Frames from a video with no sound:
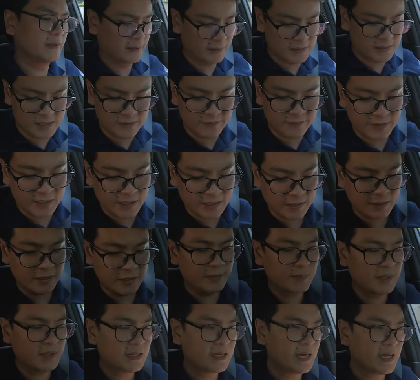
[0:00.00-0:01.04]
it doesn't feel like they
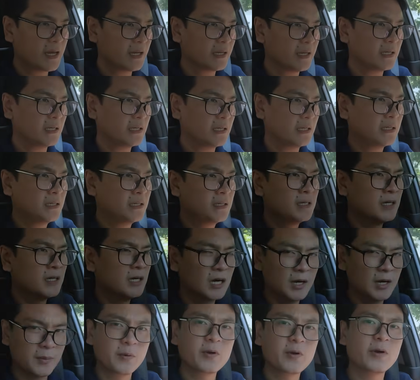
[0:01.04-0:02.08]
made any
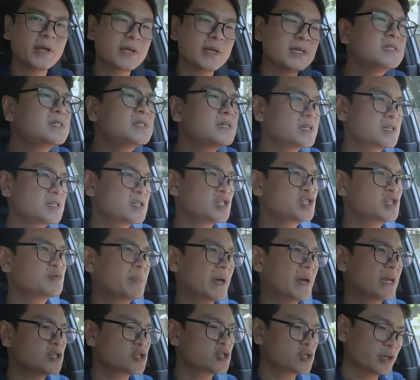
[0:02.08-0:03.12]
upgrades to the
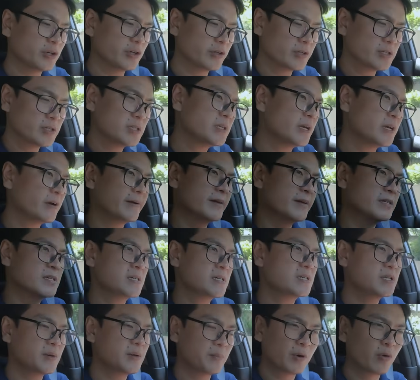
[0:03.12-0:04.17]
suspension or the steering
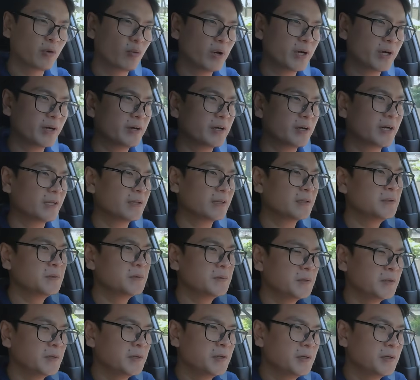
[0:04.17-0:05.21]
system or whatnot.
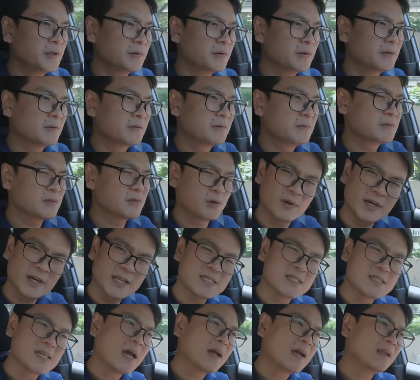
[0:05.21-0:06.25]
So what
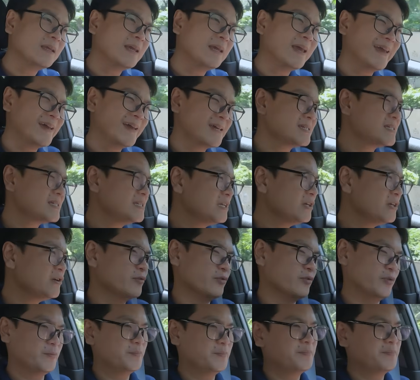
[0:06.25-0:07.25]
exactly is new?